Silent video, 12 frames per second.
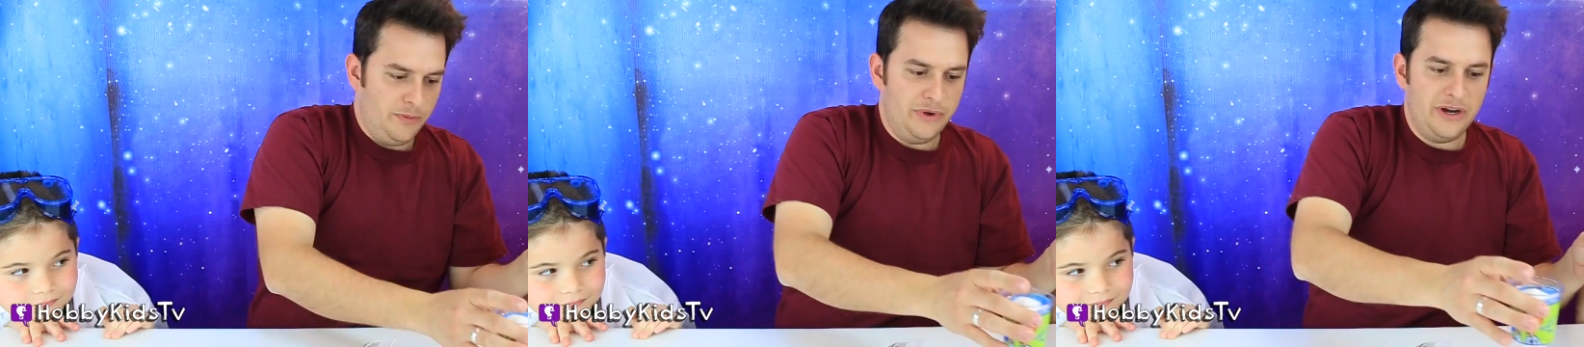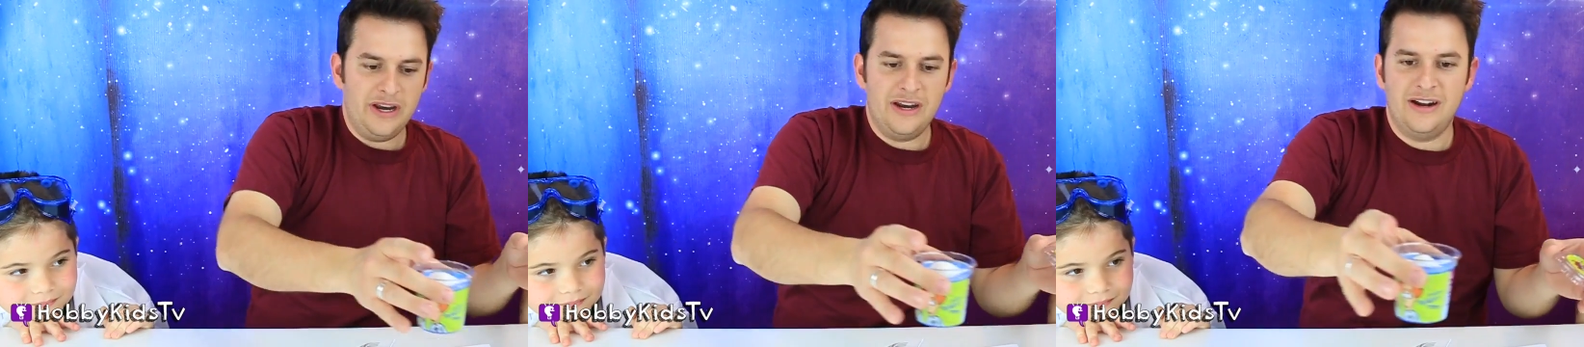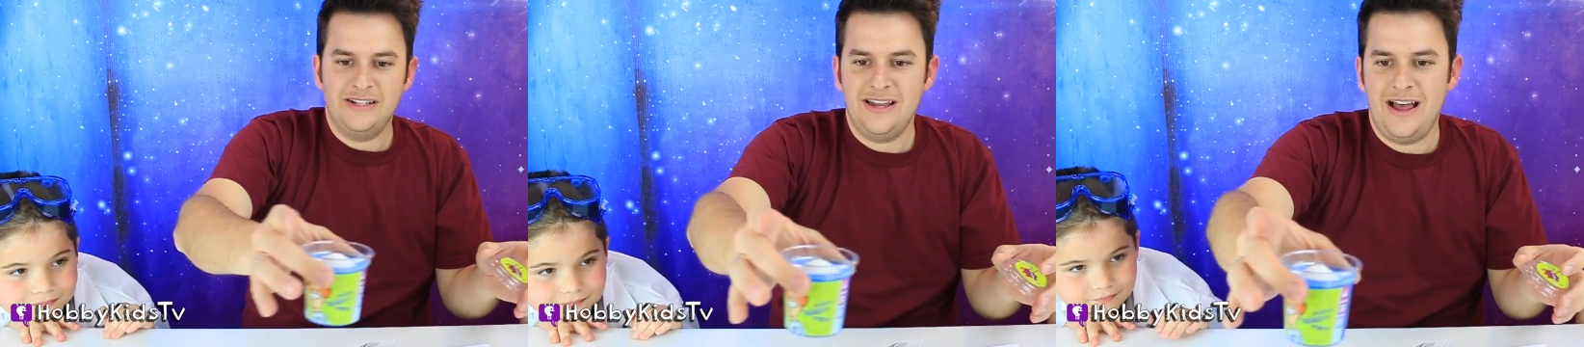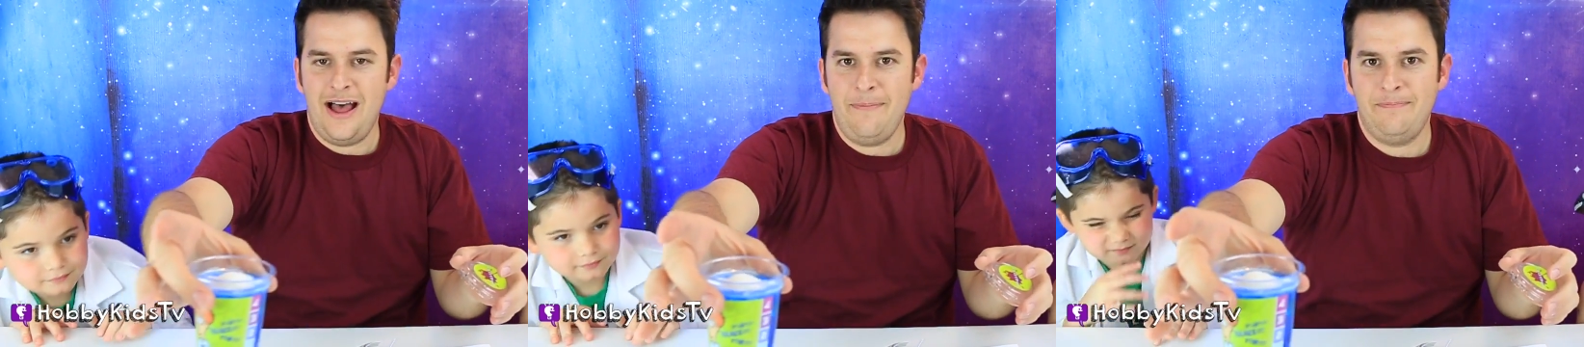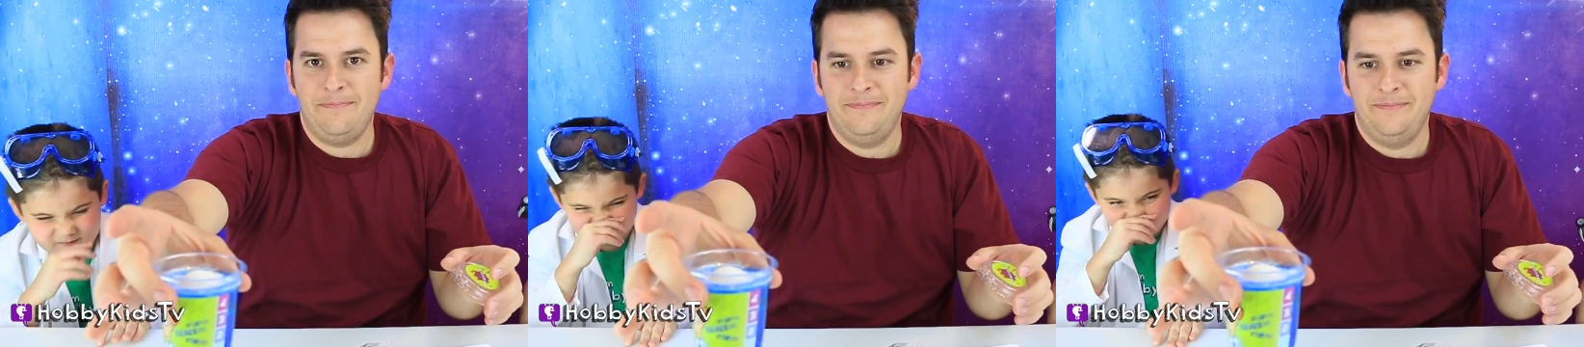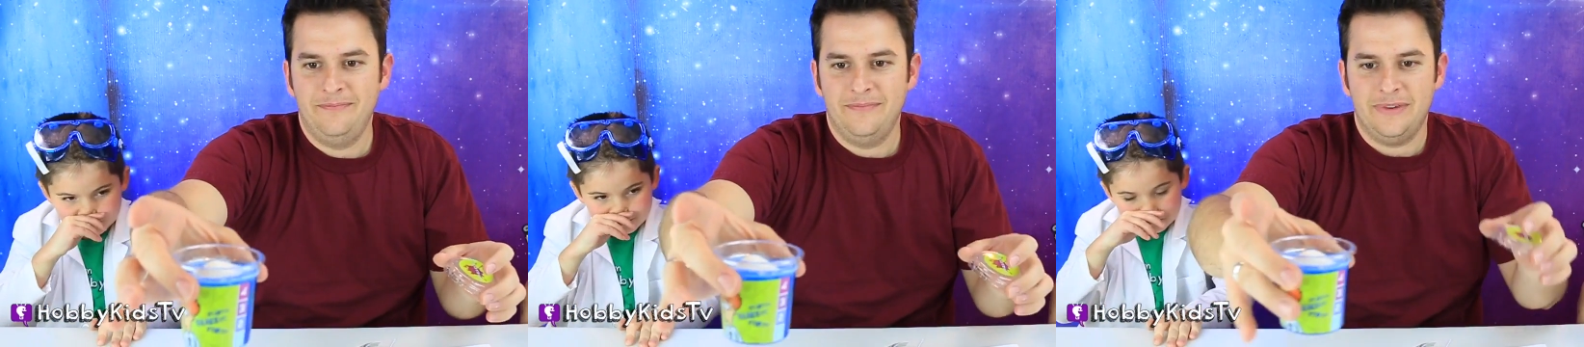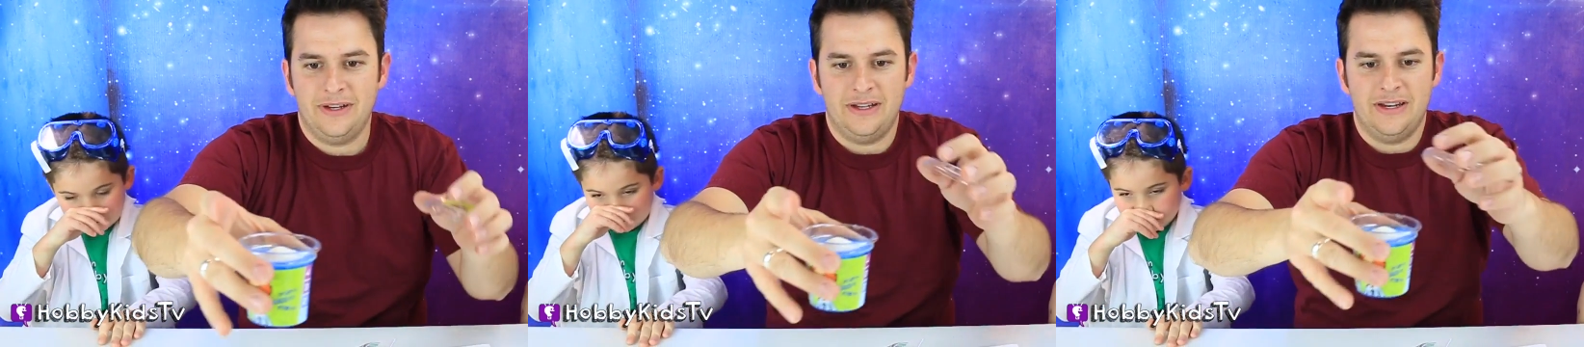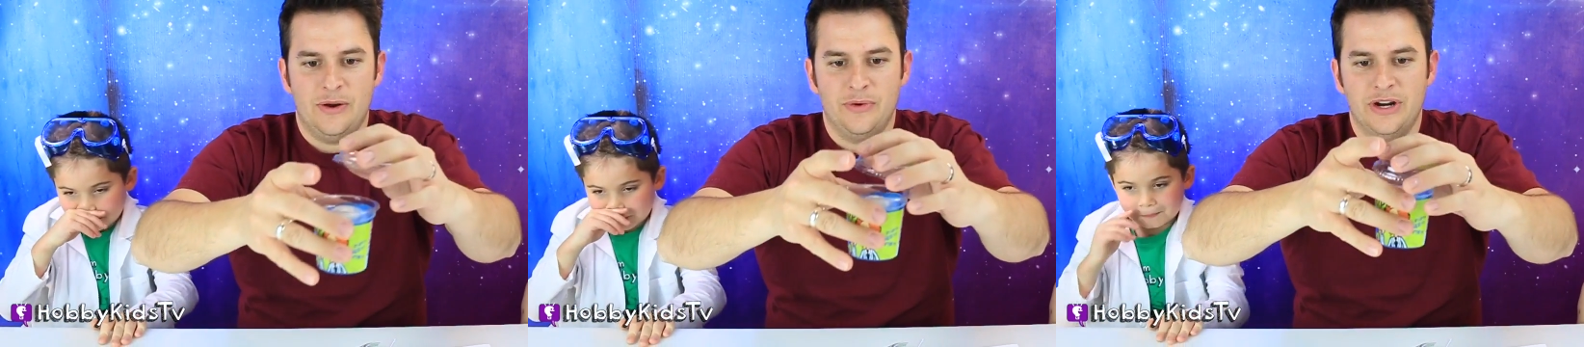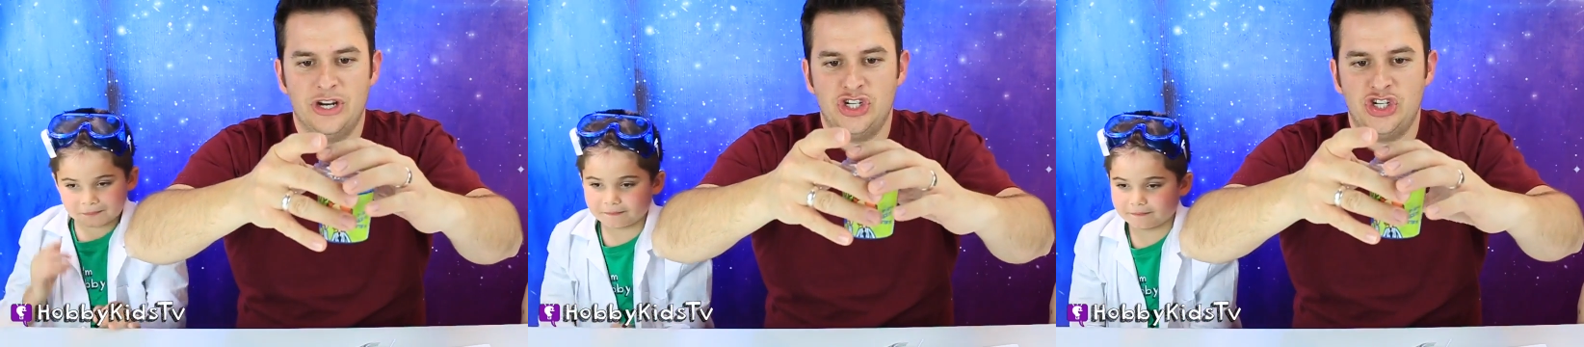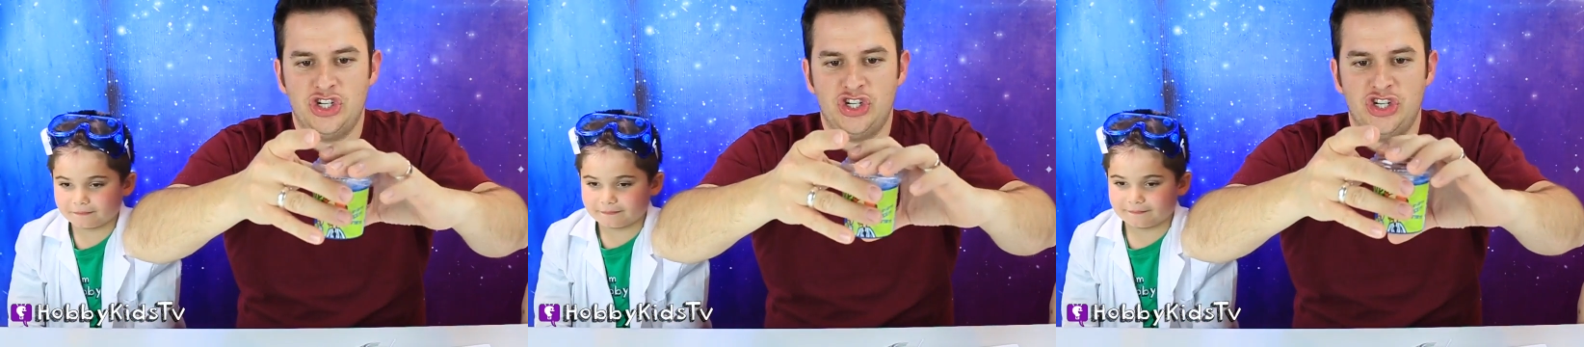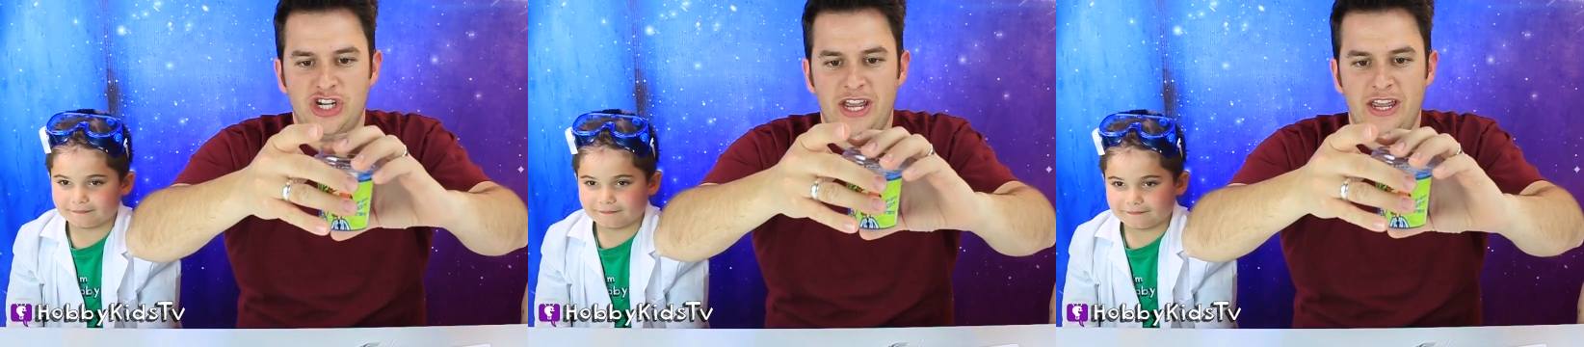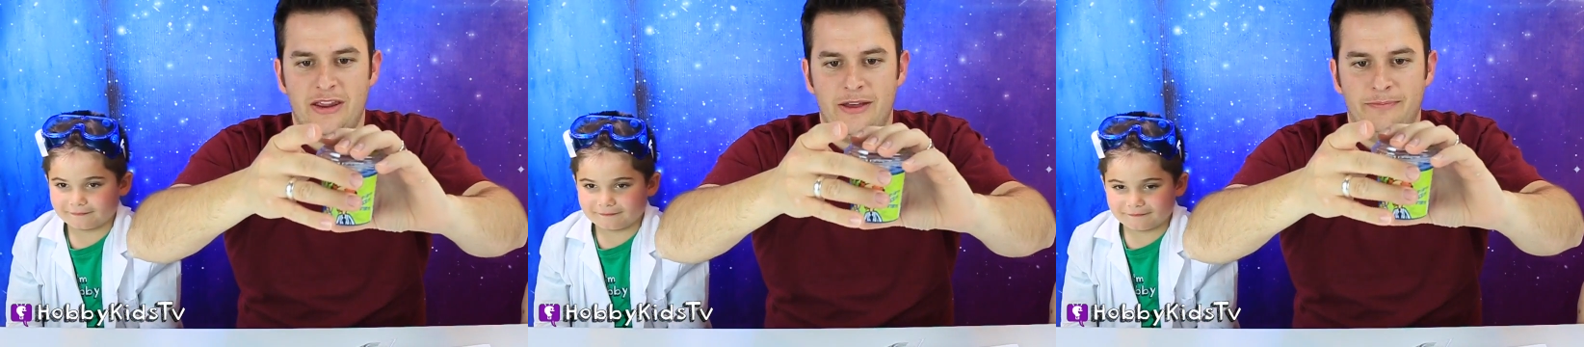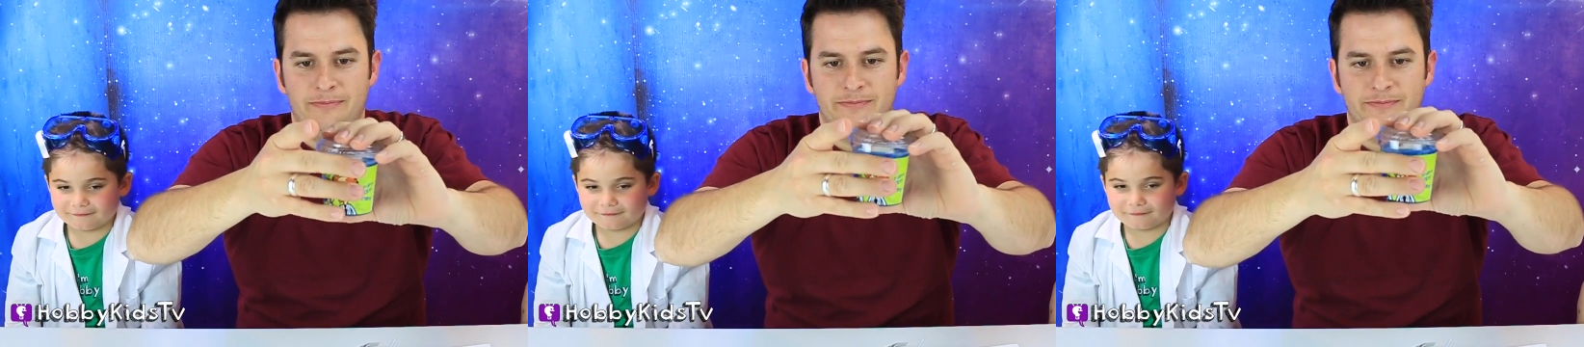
Speaker 1: Put it in on top. Now we're gonna shake it up.